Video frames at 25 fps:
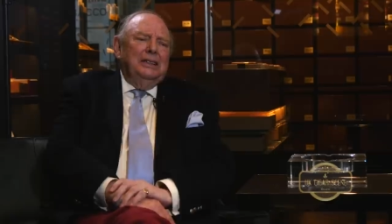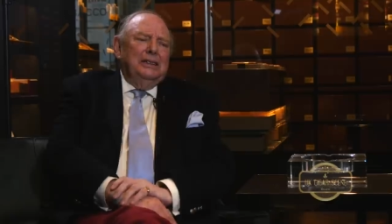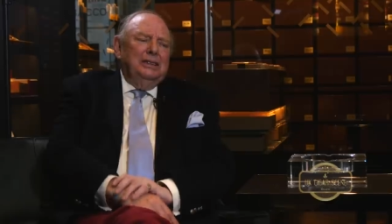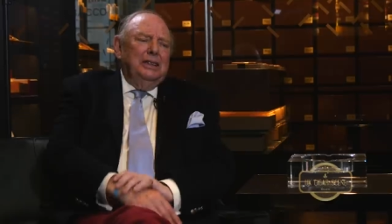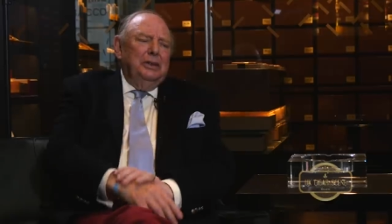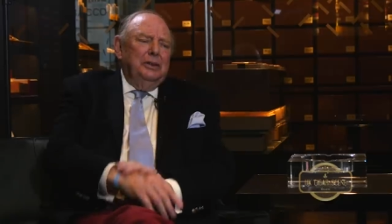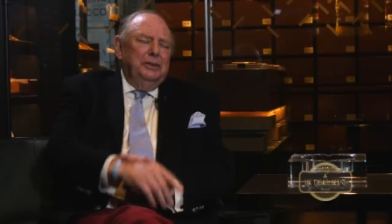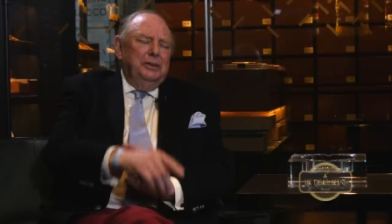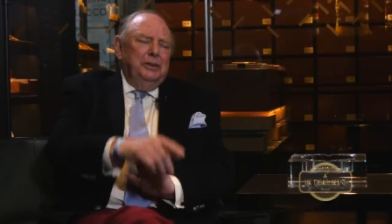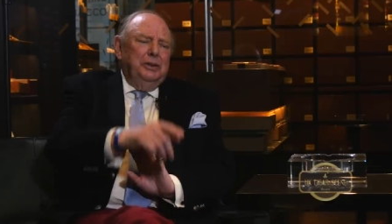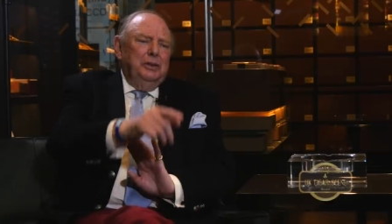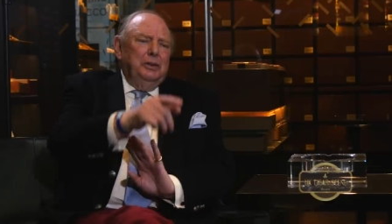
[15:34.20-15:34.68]

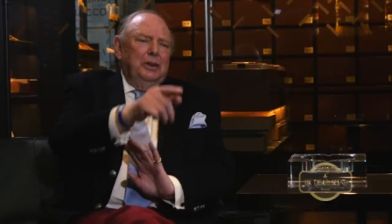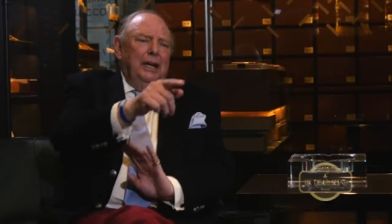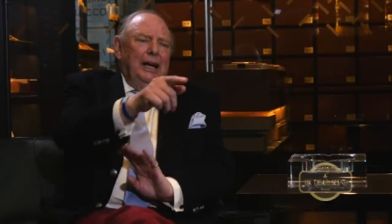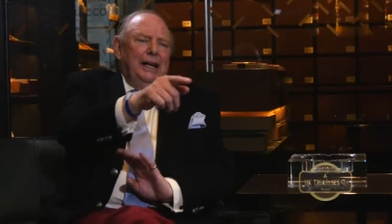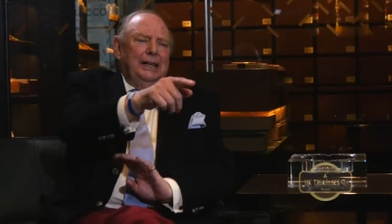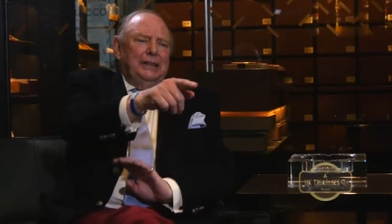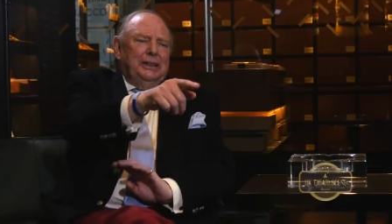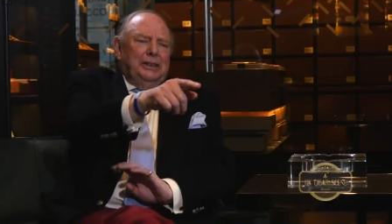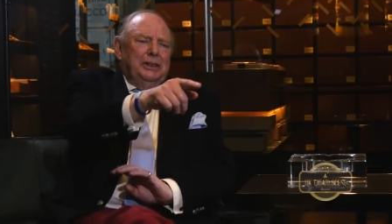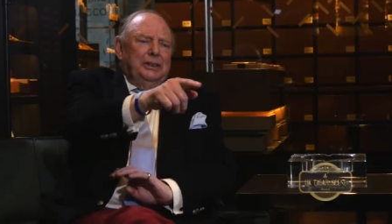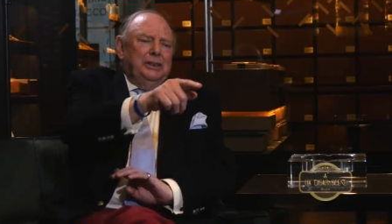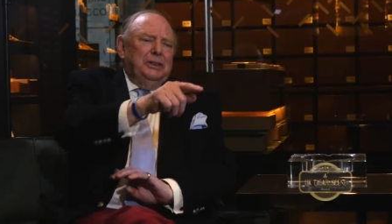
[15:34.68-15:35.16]
So if you'd
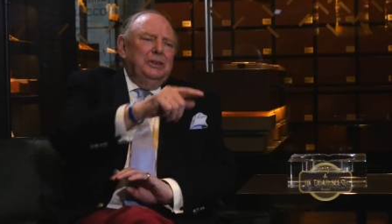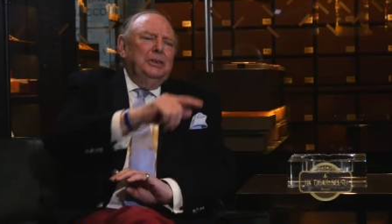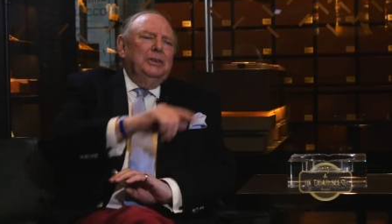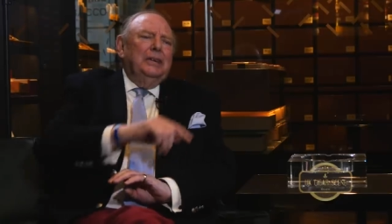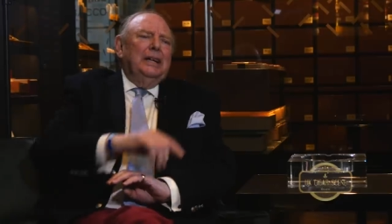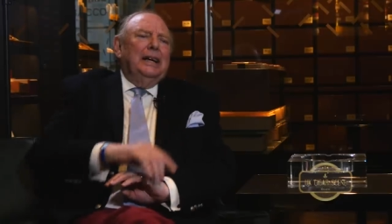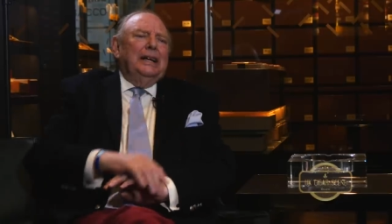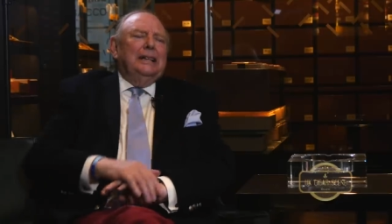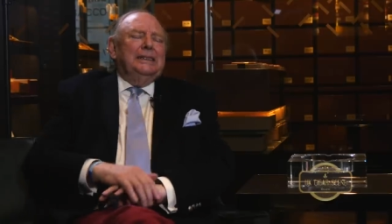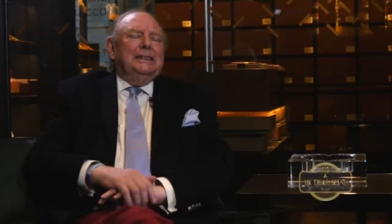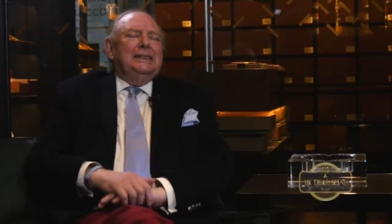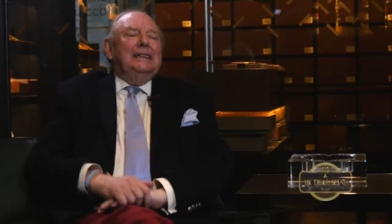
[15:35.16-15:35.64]
like to do
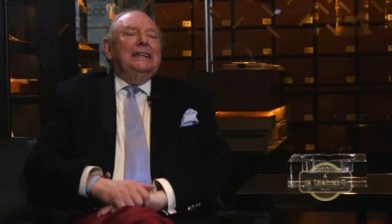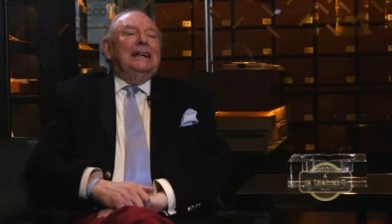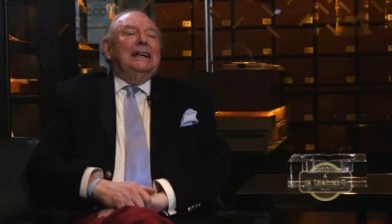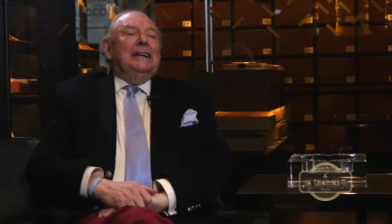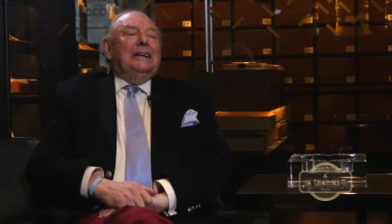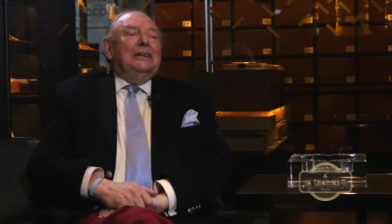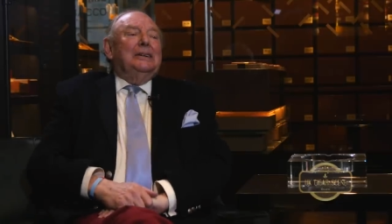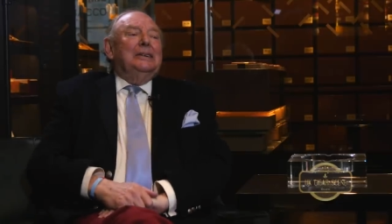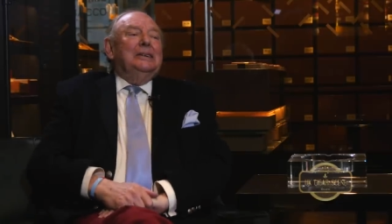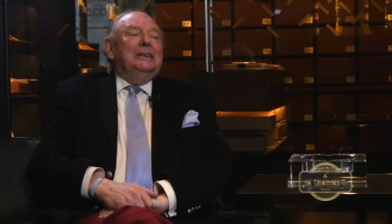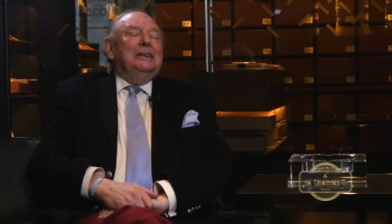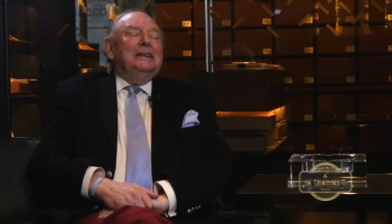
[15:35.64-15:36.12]
that
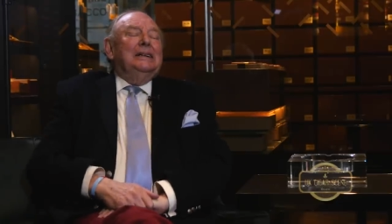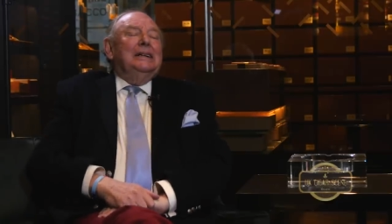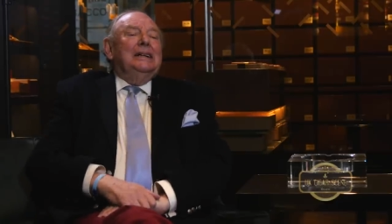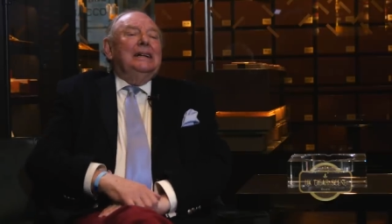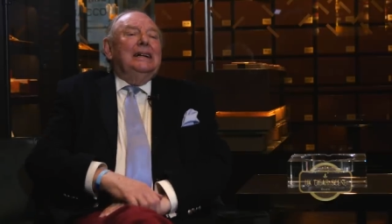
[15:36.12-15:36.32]
now,